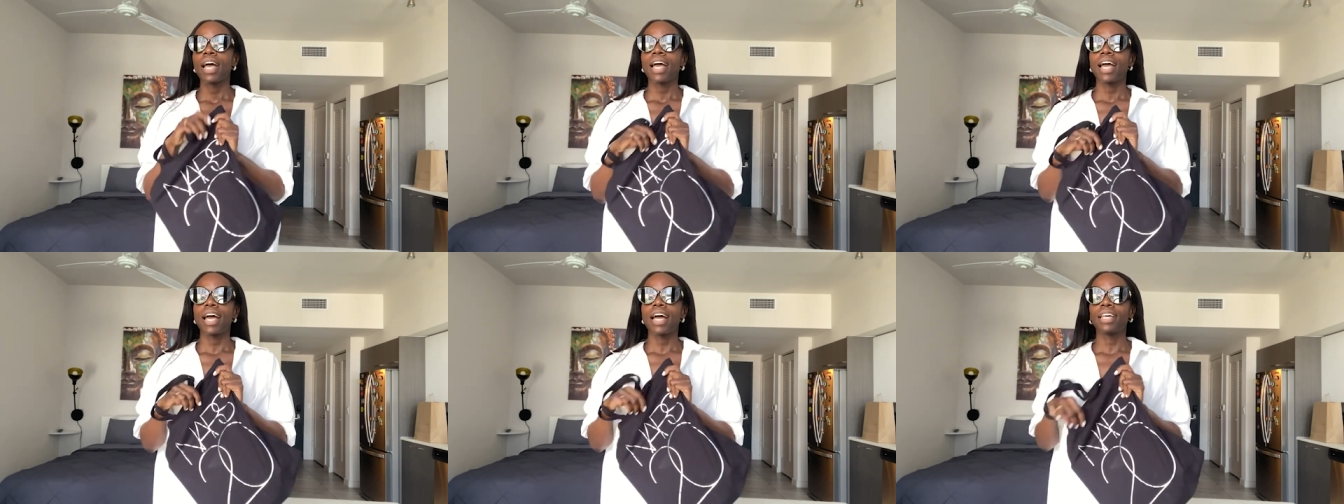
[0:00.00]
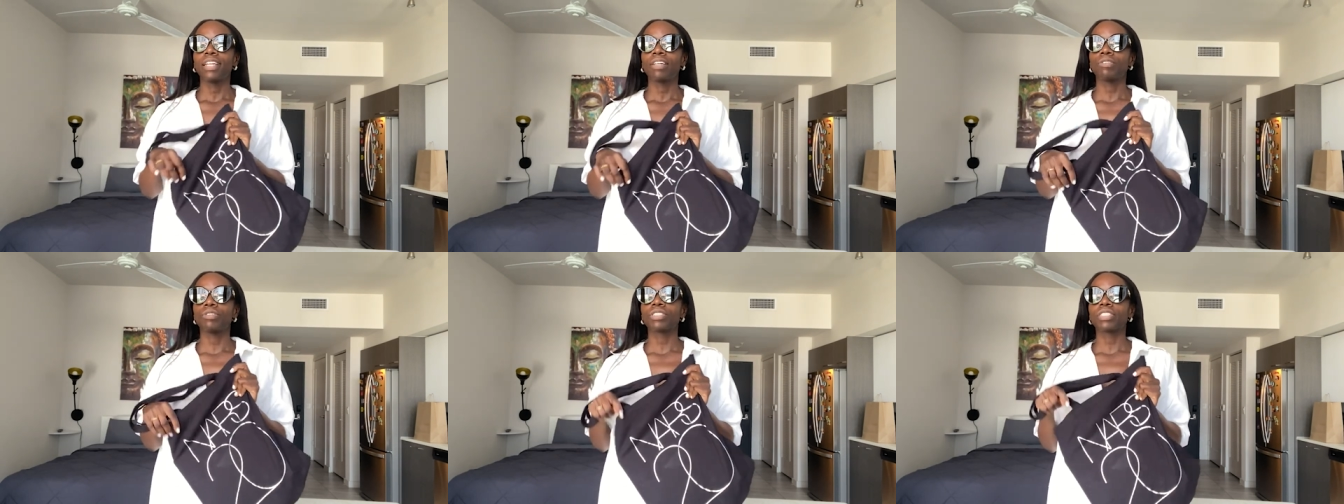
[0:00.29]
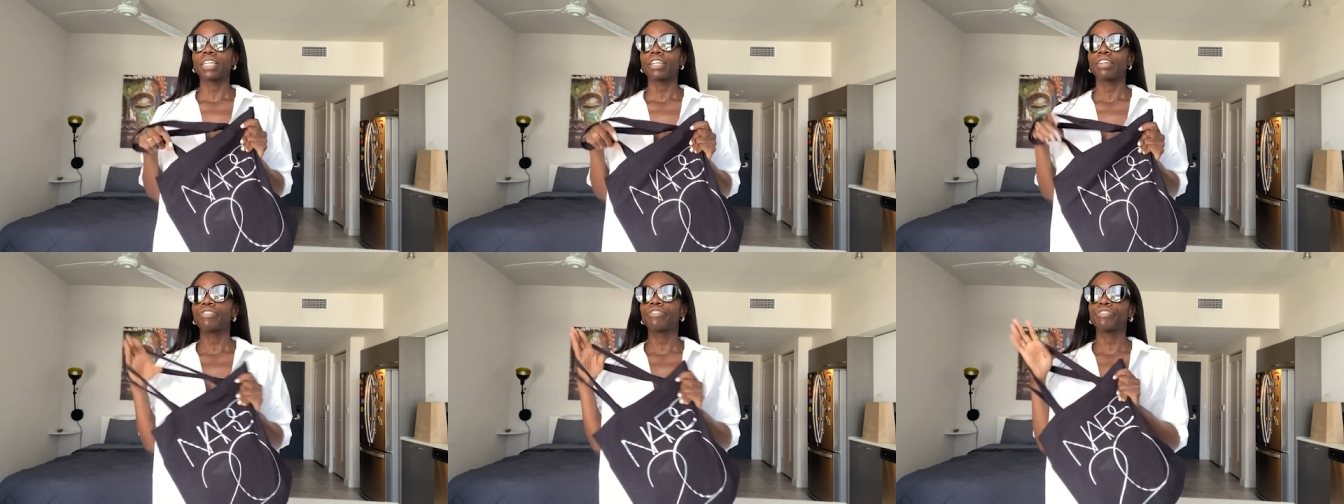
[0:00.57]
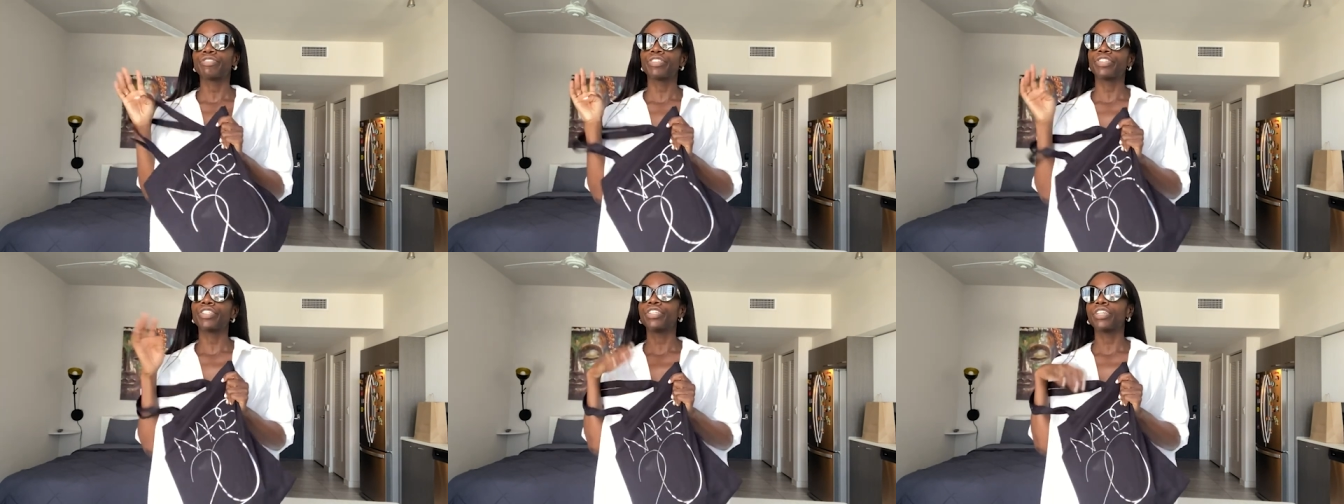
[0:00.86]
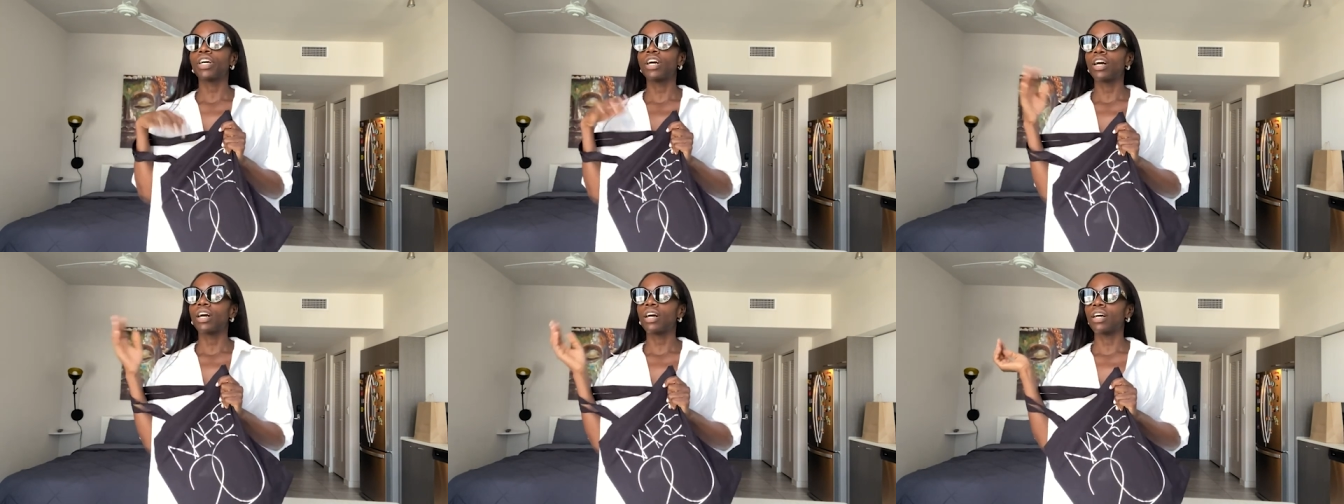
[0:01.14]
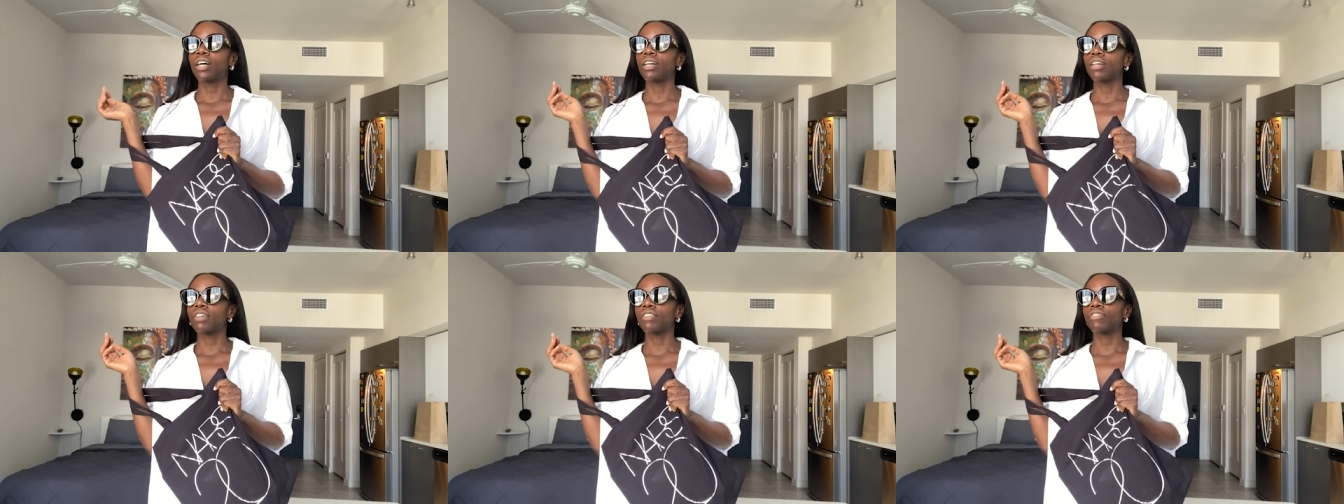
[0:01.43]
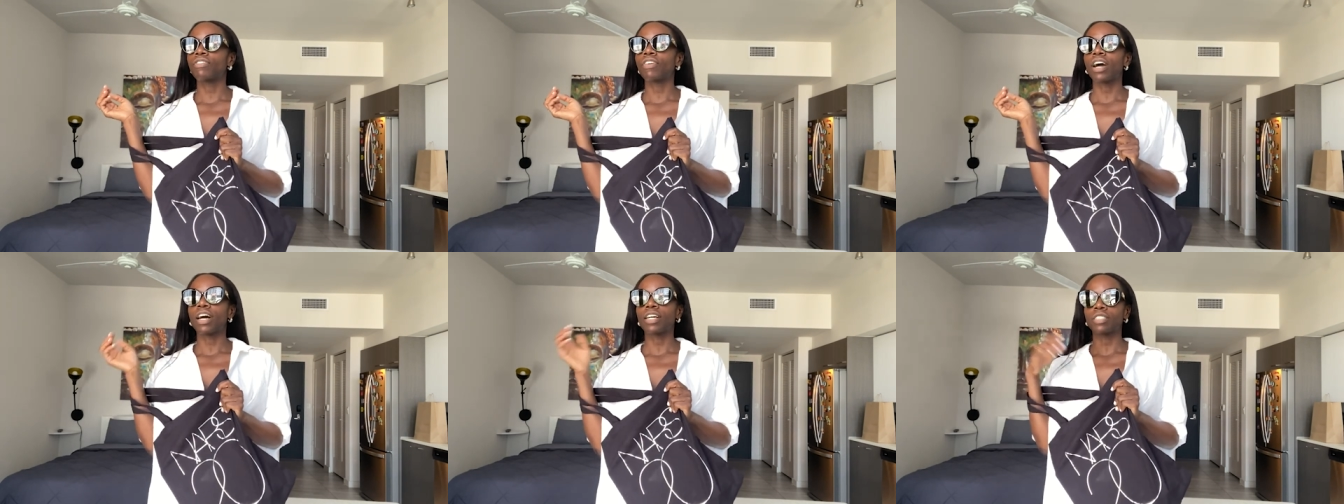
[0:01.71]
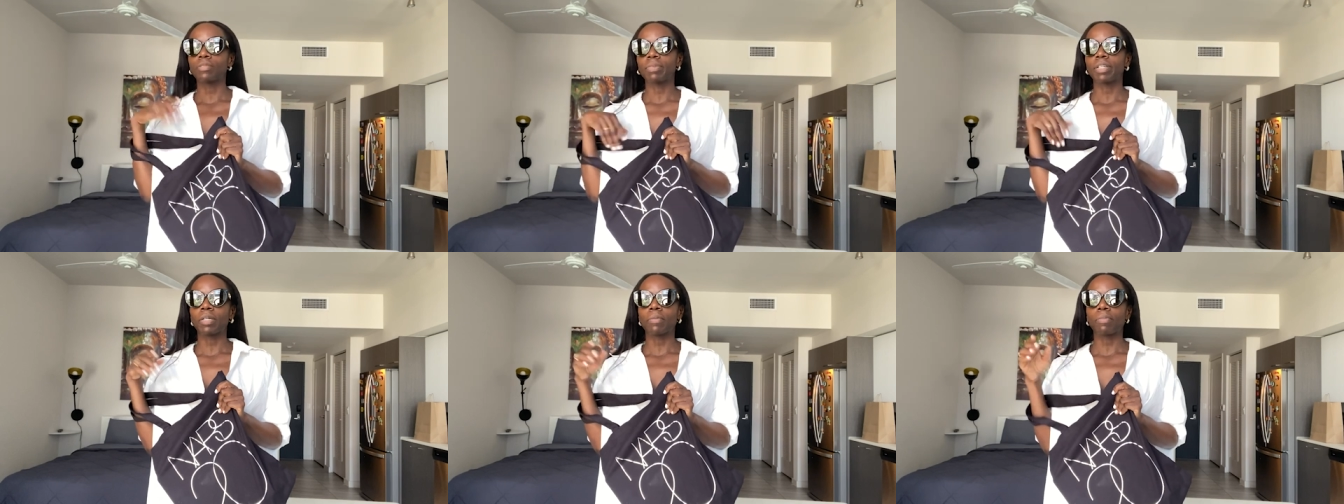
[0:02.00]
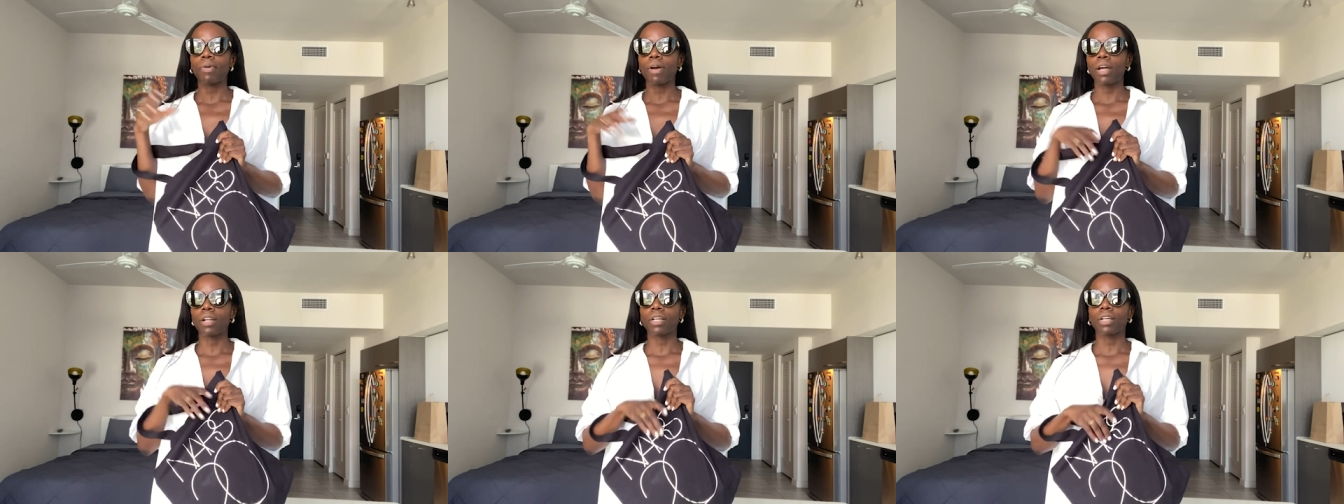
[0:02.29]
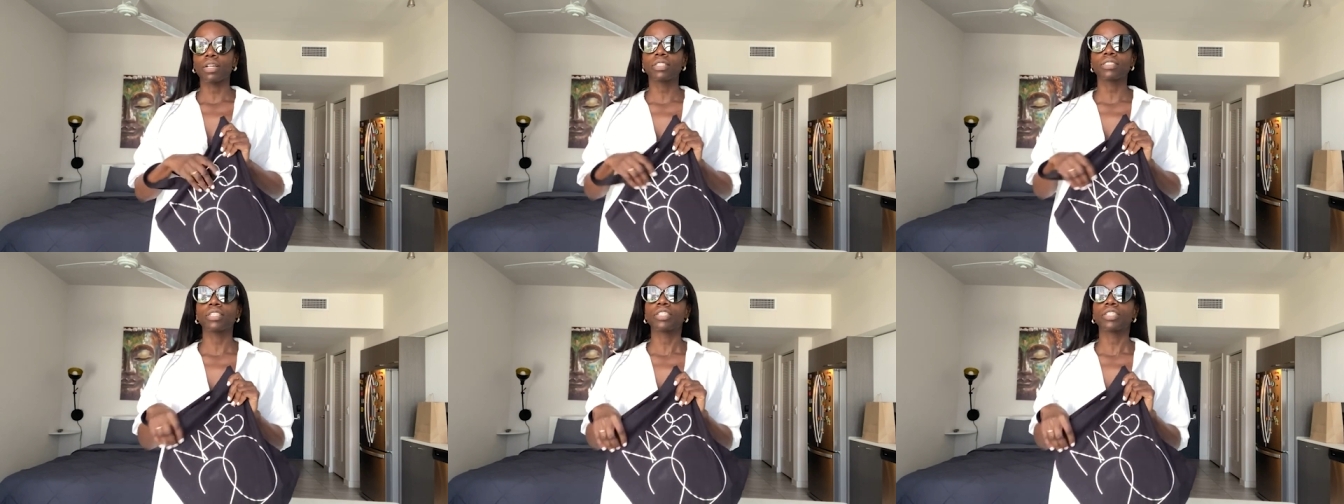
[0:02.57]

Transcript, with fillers: and it was like full of cosmetic products,